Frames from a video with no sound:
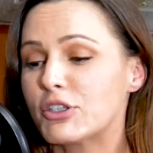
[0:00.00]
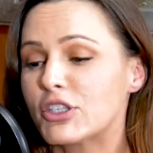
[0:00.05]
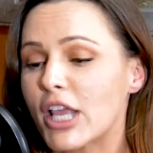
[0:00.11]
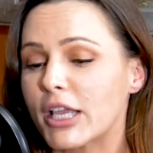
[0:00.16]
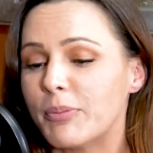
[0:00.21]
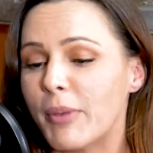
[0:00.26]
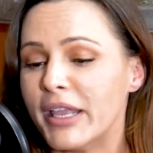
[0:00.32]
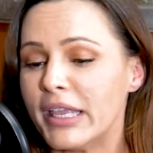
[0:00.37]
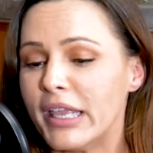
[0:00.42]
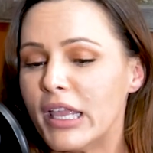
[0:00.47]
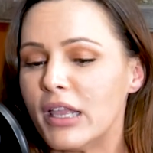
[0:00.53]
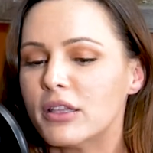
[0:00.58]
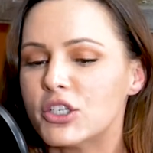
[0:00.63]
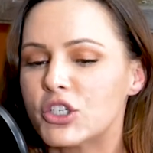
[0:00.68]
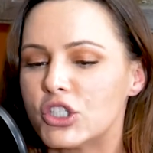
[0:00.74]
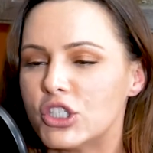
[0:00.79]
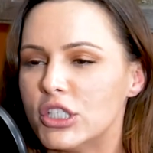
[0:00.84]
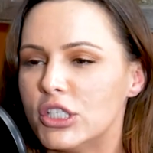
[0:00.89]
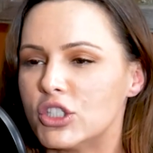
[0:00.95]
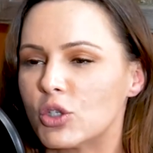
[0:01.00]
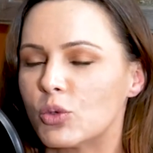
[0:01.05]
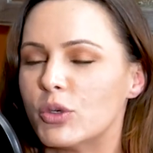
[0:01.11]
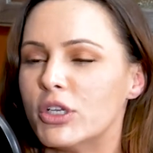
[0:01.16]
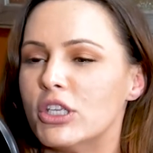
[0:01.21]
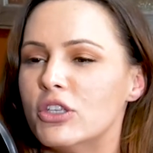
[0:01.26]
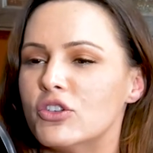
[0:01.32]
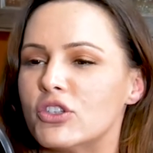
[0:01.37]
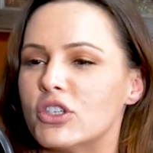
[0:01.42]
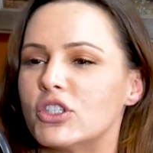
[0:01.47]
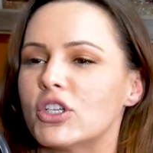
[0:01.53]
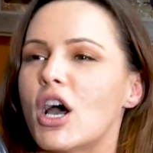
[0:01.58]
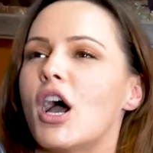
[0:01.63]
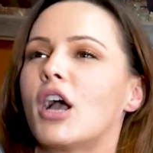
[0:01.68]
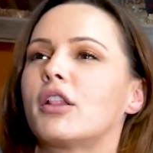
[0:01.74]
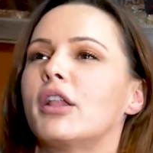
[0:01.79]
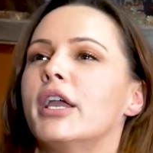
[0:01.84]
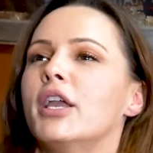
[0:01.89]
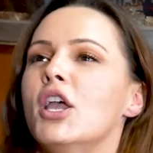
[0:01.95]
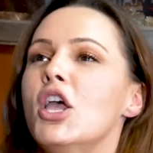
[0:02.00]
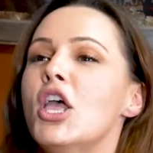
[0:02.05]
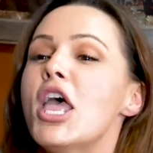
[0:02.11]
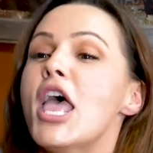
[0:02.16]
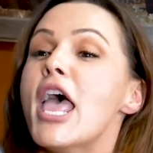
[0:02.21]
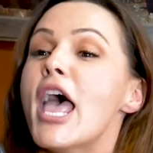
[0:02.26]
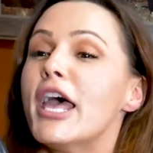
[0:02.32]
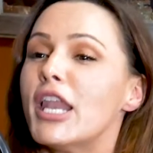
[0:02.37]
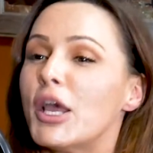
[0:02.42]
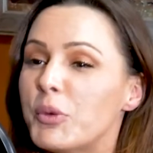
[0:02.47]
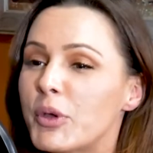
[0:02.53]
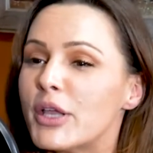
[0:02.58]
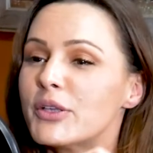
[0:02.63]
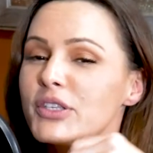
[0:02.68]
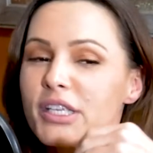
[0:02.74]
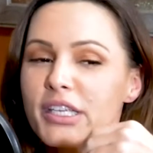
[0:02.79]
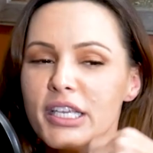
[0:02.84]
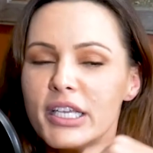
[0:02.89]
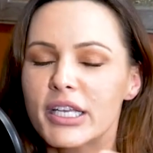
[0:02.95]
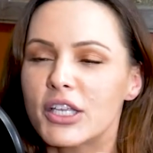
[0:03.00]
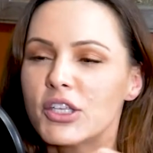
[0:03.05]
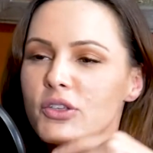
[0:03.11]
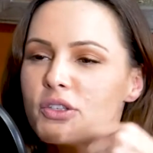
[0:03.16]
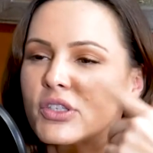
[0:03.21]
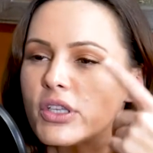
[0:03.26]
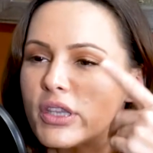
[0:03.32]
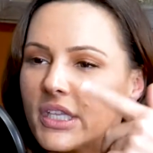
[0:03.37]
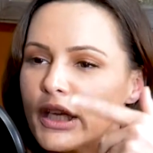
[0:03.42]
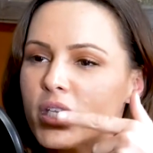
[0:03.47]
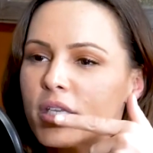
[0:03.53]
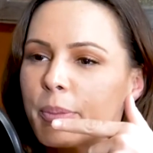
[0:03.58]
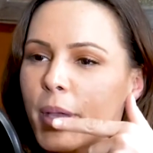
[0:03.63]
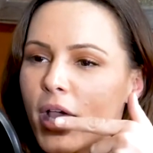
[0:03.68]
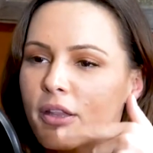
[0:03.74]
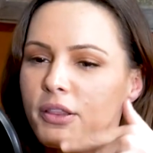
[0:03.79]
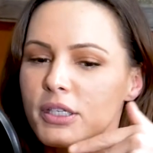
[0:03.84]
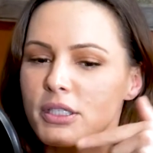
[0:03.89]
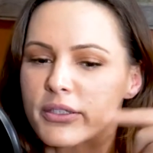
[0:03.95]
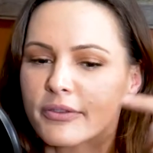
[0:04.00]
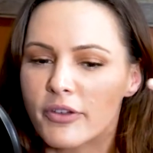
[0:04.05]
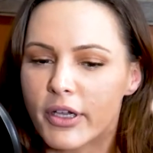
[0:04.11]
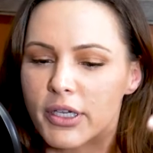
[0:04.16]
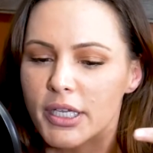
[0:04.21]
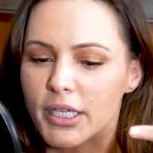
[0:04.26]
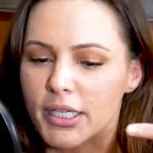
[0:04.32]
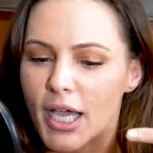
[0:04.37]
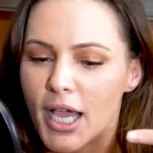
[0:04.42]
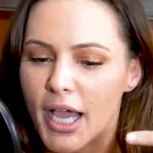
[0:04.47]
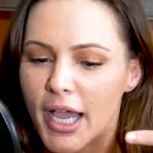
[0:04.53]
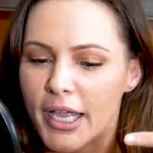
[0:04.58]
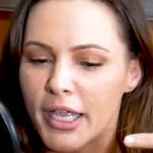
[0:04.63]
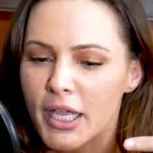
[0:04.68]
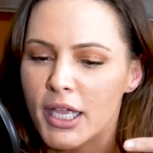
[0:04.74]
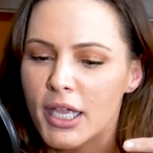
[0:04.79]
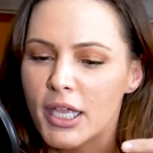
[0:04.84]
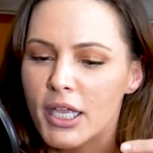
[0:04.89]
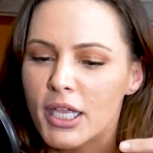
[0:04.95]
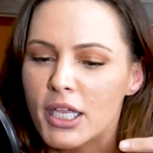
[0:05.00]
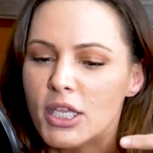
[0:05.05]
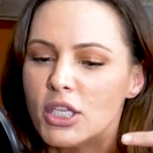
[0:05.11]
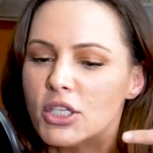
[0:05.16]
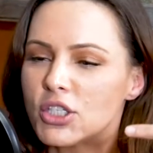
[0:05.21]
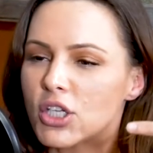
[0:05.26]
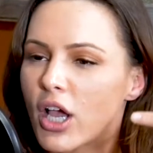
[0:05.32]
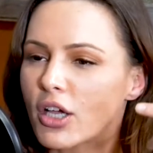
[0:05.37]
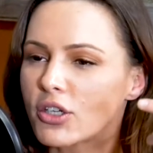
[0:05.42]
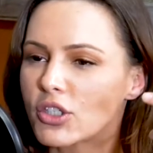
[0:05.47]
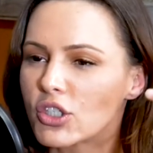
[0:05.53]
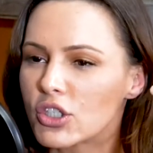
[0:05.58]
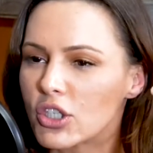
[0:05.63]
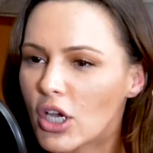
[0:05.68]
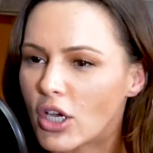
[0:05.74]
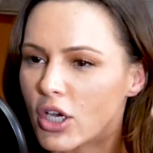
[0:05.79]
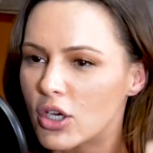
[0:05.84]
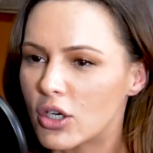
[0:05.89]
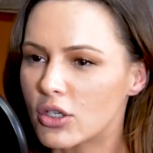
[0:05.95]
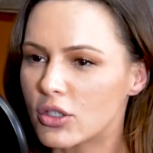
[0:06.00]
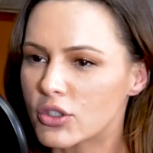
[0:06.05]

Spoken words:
like my English teacher when he used to talk. Like, and when I was a kid, I used to think about this fucking guy. He talks so